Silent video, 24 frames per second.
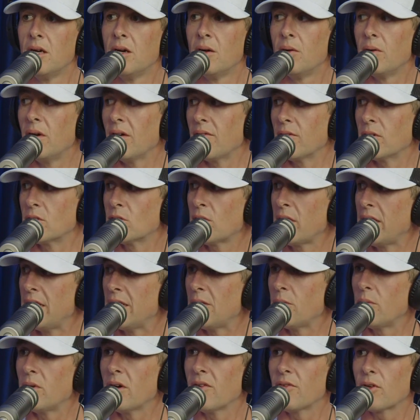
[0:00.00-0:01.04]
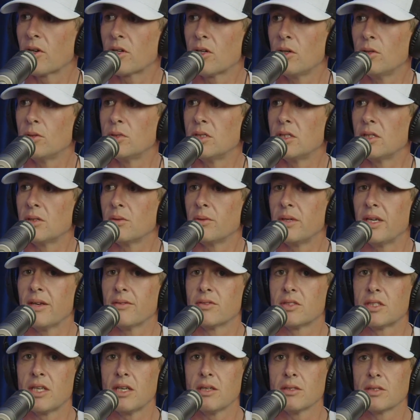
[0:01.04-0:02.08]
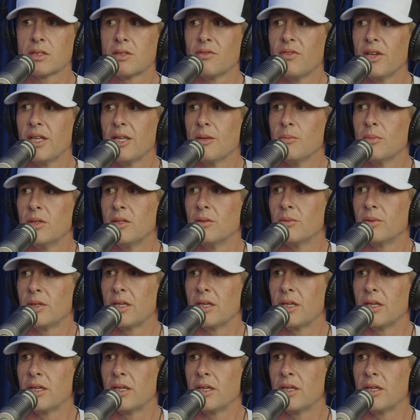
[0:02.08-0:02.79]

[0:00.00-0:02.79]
we offer training, we offer coaching, we have sales development,